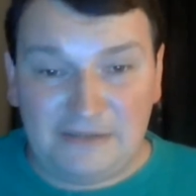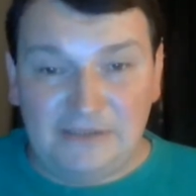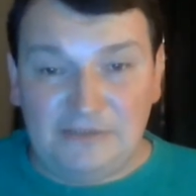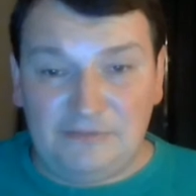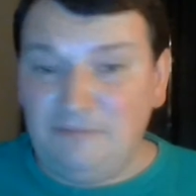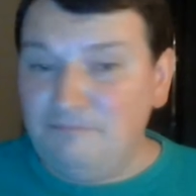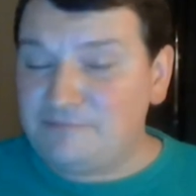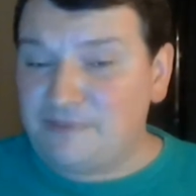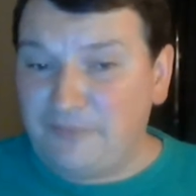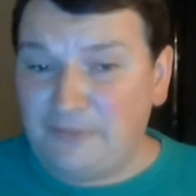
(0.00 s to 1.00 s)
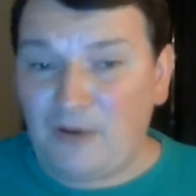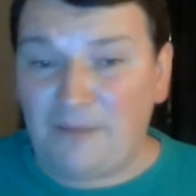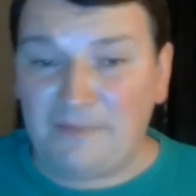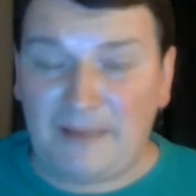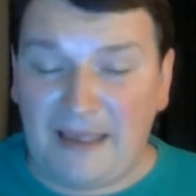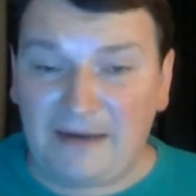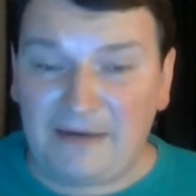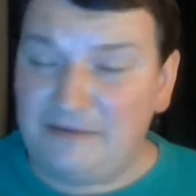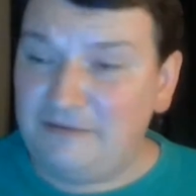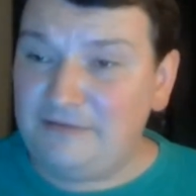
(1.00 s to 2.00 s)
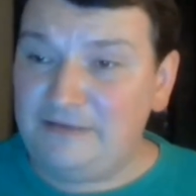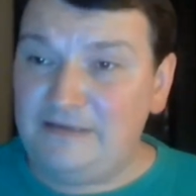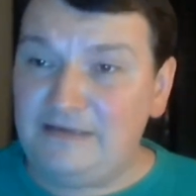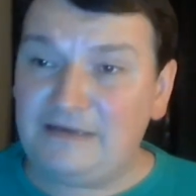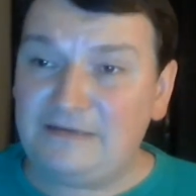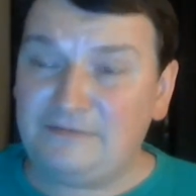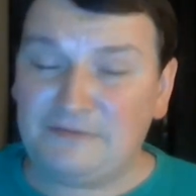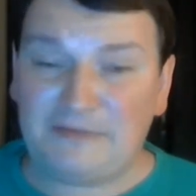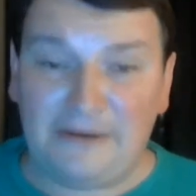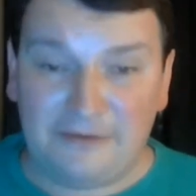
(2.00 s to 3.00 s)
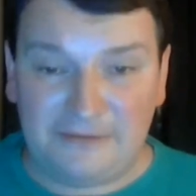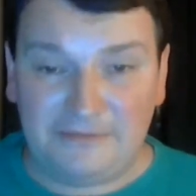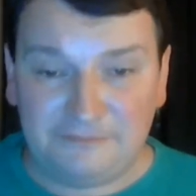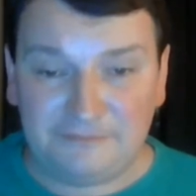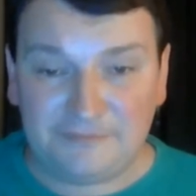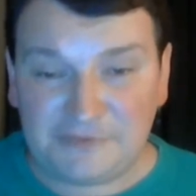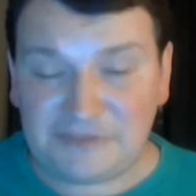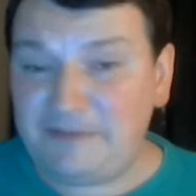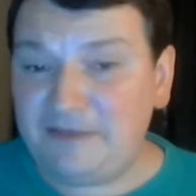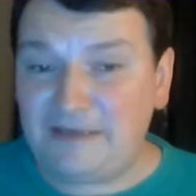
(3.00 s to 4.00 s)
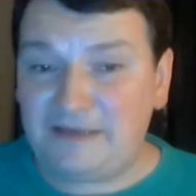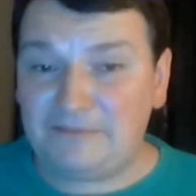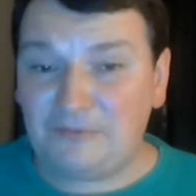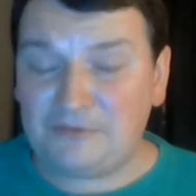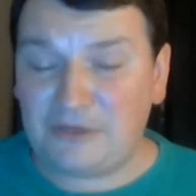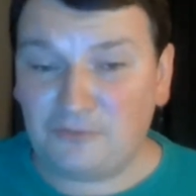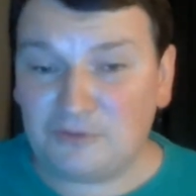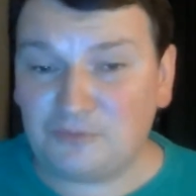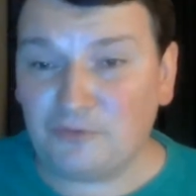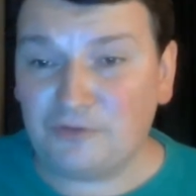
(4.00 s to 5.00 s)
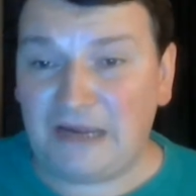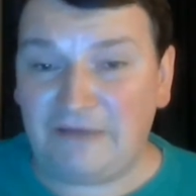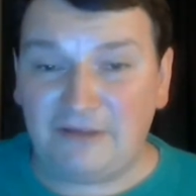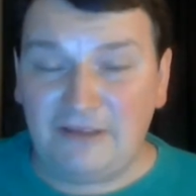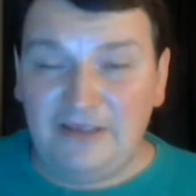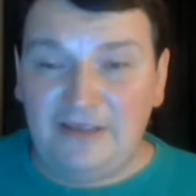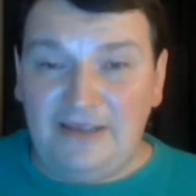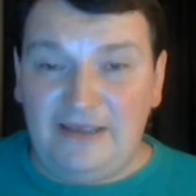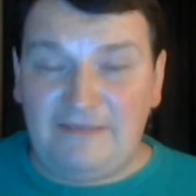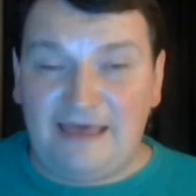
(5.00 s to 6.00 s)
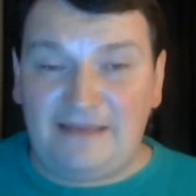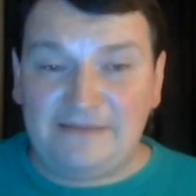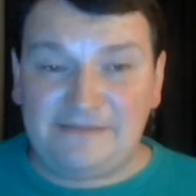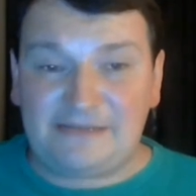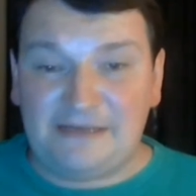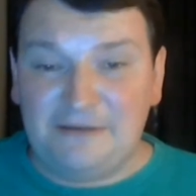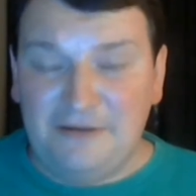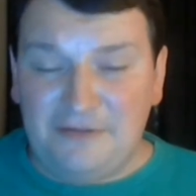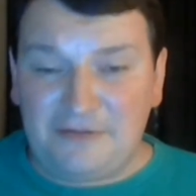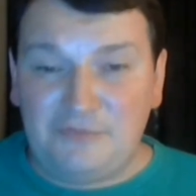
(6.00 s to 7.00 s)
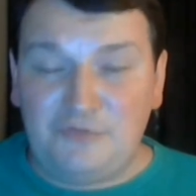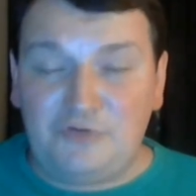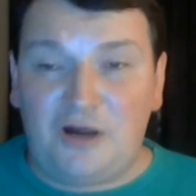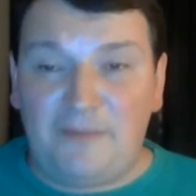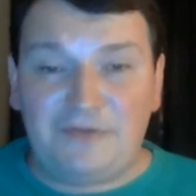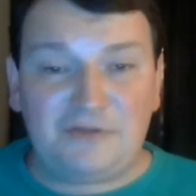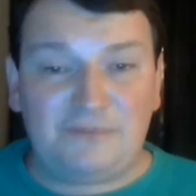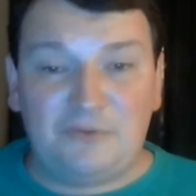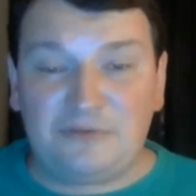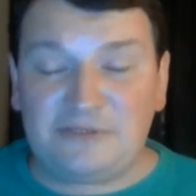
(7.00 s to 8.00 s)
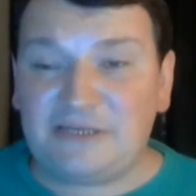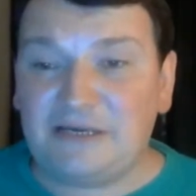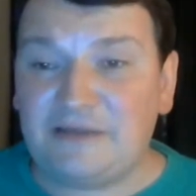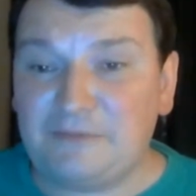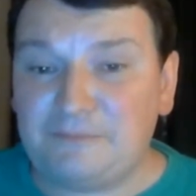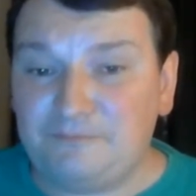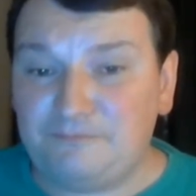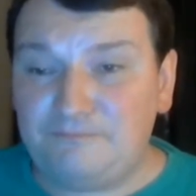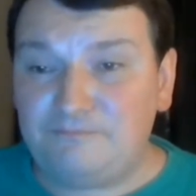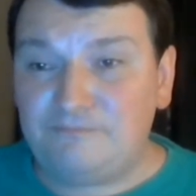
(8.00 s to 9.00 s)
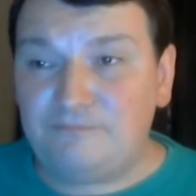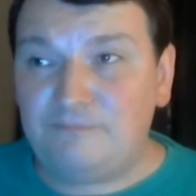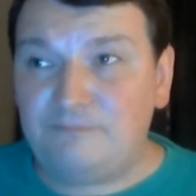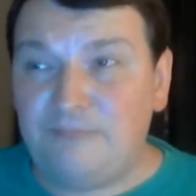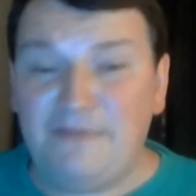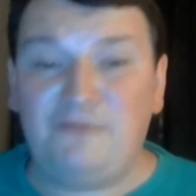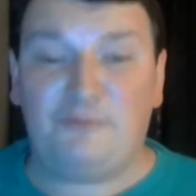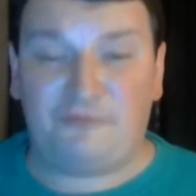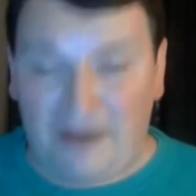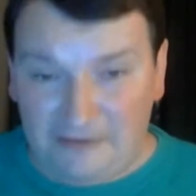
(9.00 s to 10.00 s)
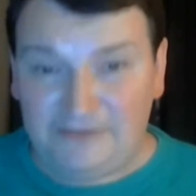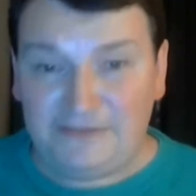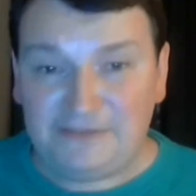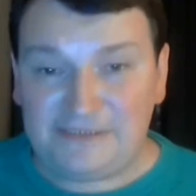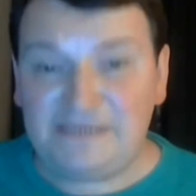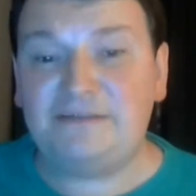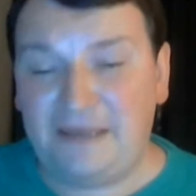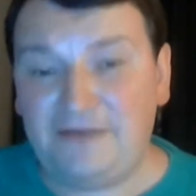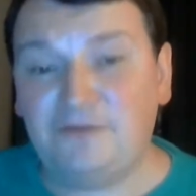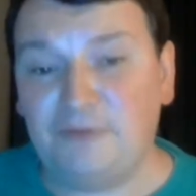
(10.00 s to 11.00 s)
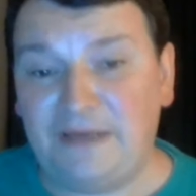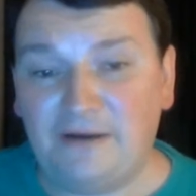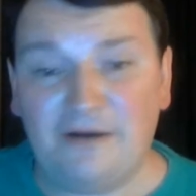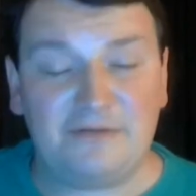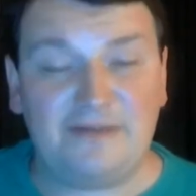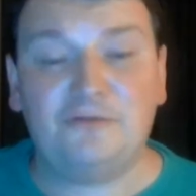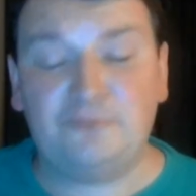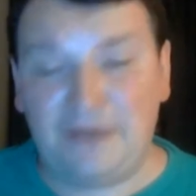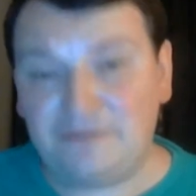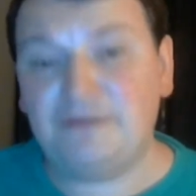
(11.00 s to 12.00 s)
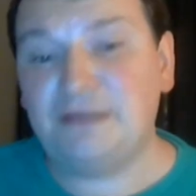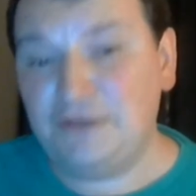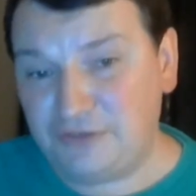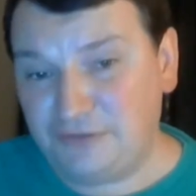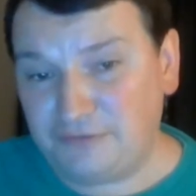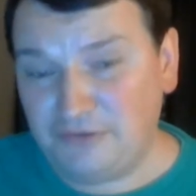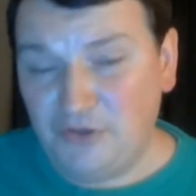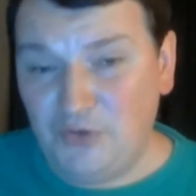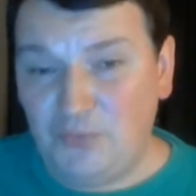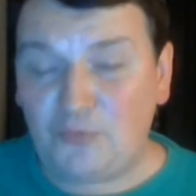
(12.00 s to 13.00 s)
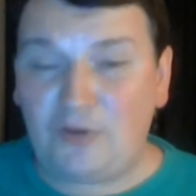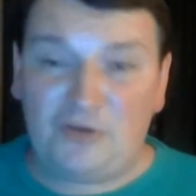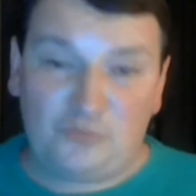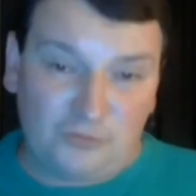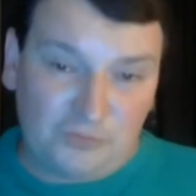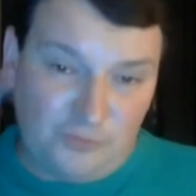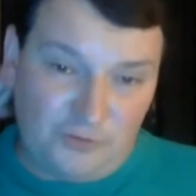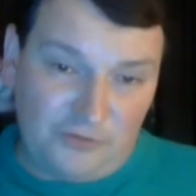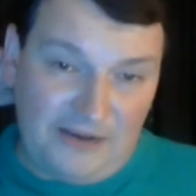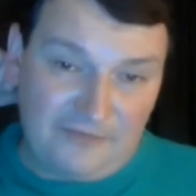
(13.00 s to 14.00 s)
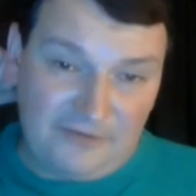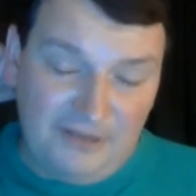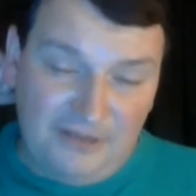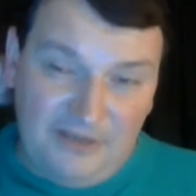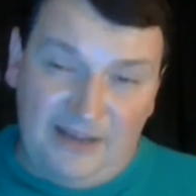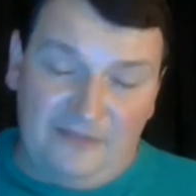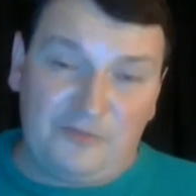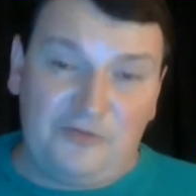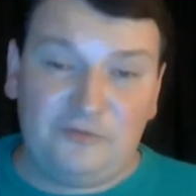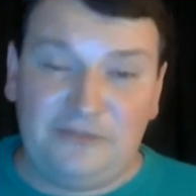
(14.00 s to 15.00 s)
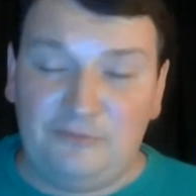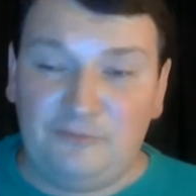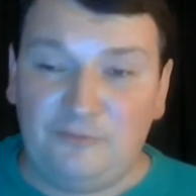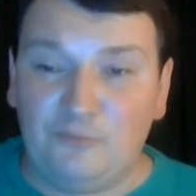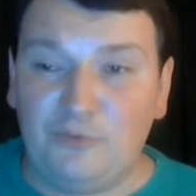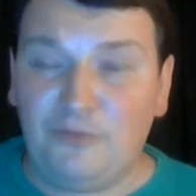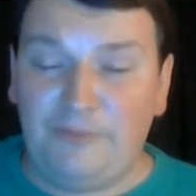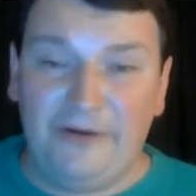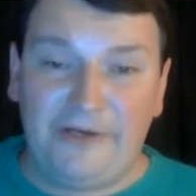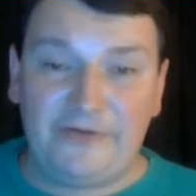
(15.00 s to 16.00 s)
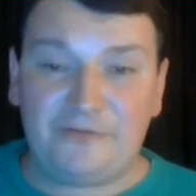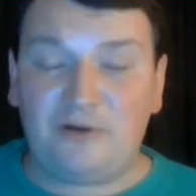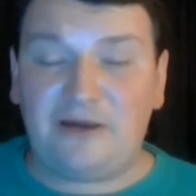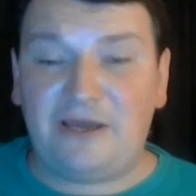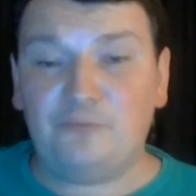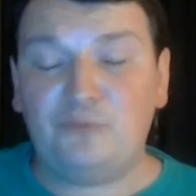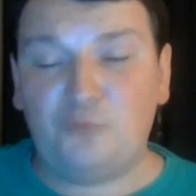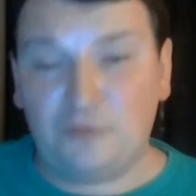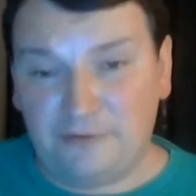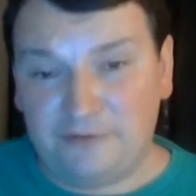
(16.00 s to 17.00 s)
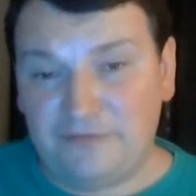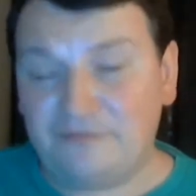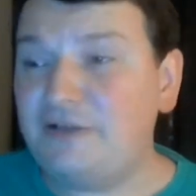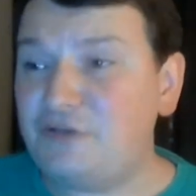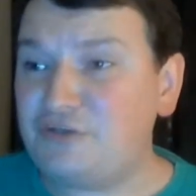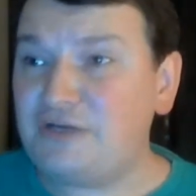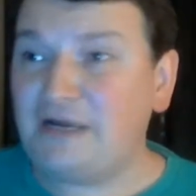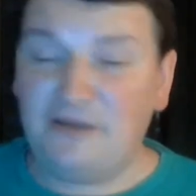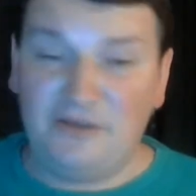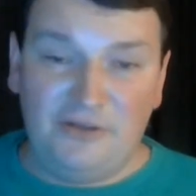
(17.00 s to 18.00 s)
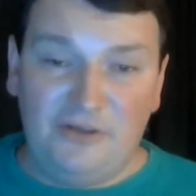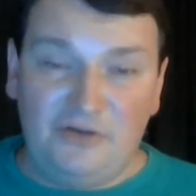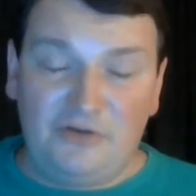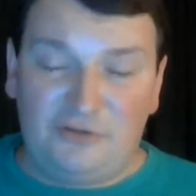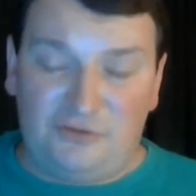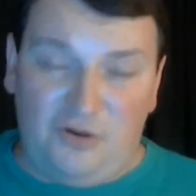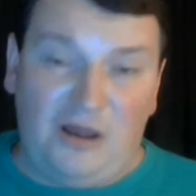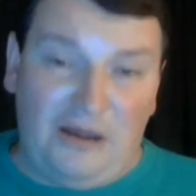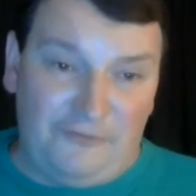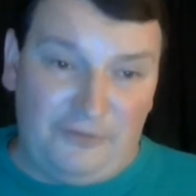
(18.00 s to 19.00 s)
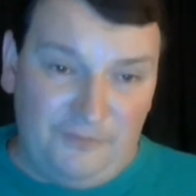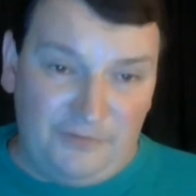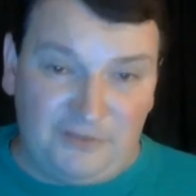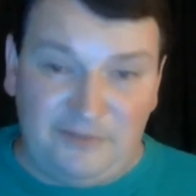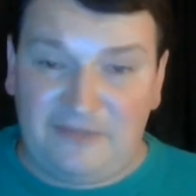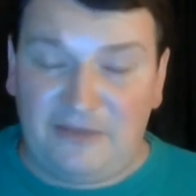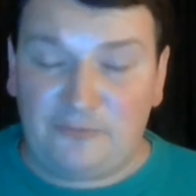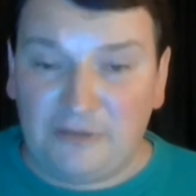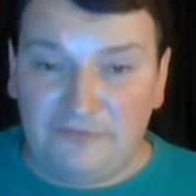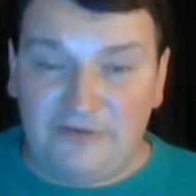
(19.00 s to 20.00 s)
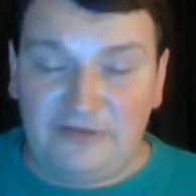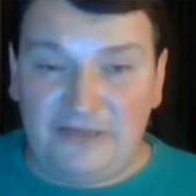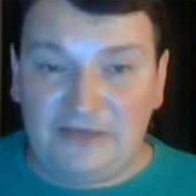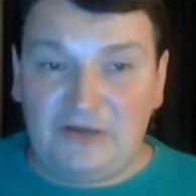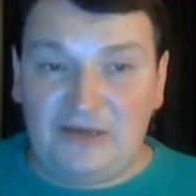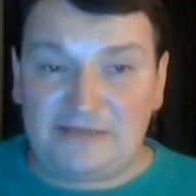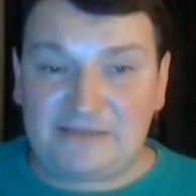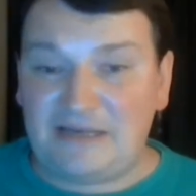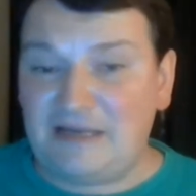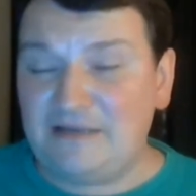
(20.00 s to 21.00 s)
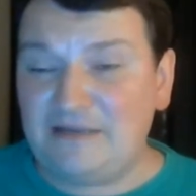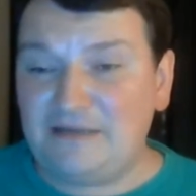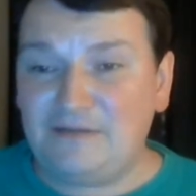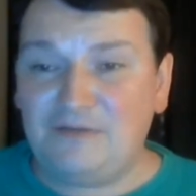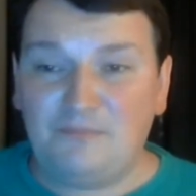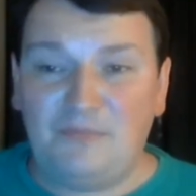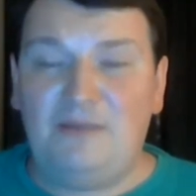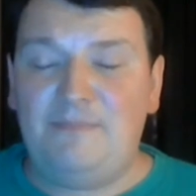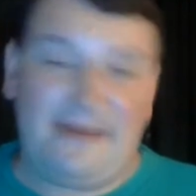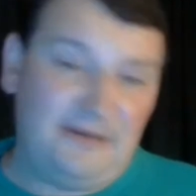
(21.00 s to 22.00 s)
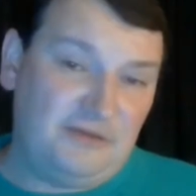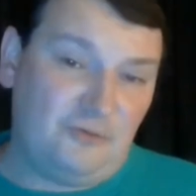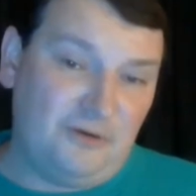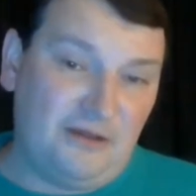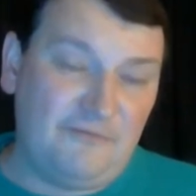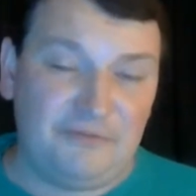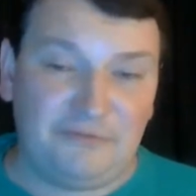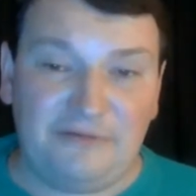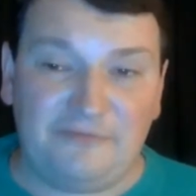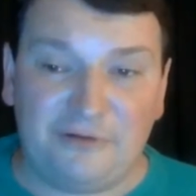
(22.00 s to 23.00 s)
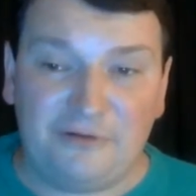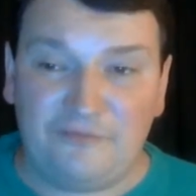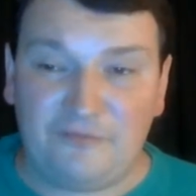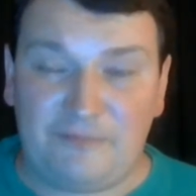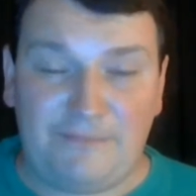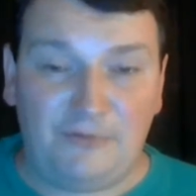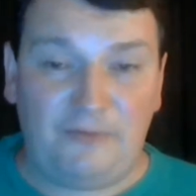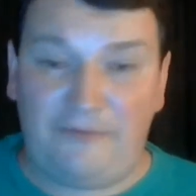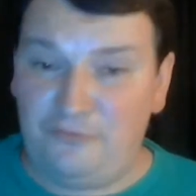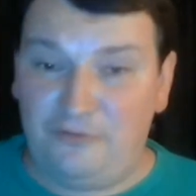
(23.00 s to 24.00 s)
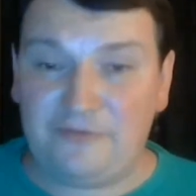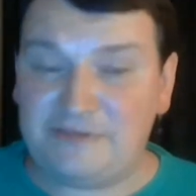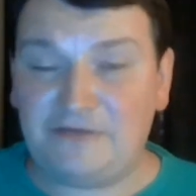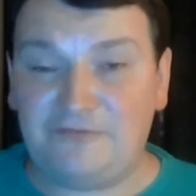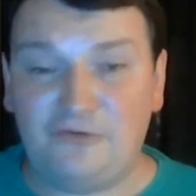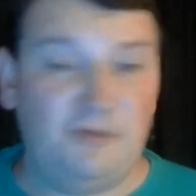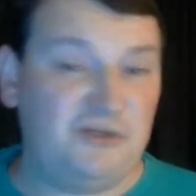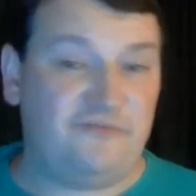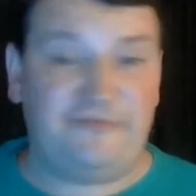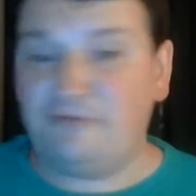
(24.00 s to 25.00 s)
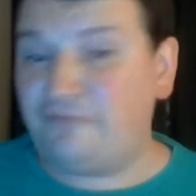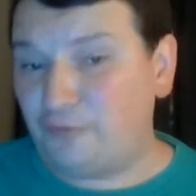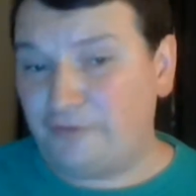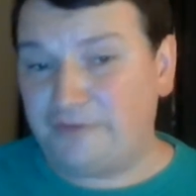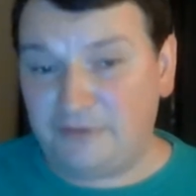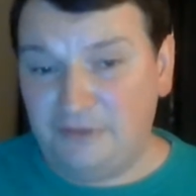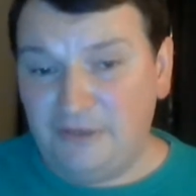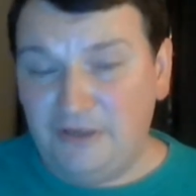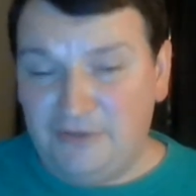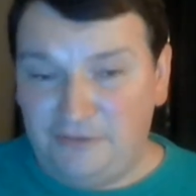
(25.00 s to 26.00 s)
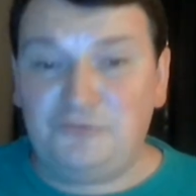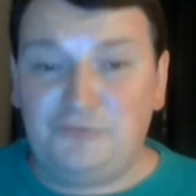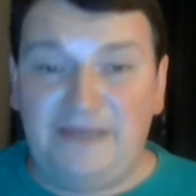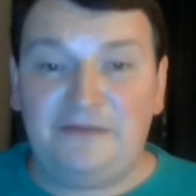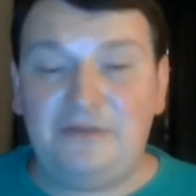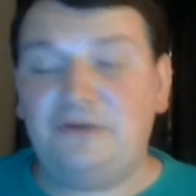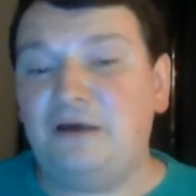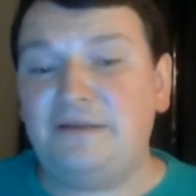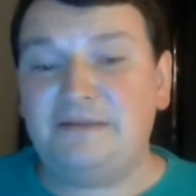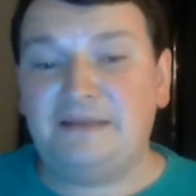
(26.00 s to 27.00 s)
well, something brought me back in the desire to speak again about World of Warcraft, and that is some new comments about maybe what we're finally going to see scaled raids and dungeons brought into World of Warcraft. And the only real barrier is what kind of rewards and such to offer to make that relevant, yet not mandatory, obviously, for people who'd rather do other stuff. Nobody should feel forced to do legacy content. It